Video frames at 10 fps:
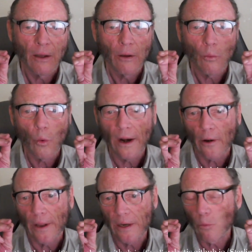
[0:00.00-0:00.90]

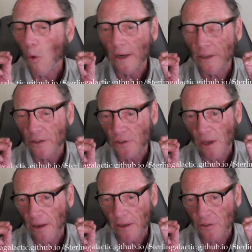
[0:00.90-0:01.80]
wherein one does
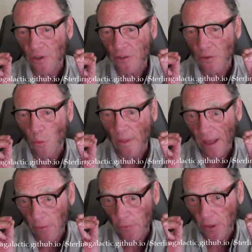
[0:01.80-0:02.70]
not exist
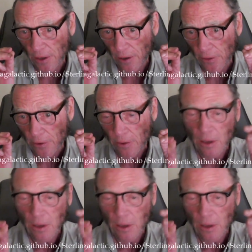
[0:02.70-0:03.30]
without the other.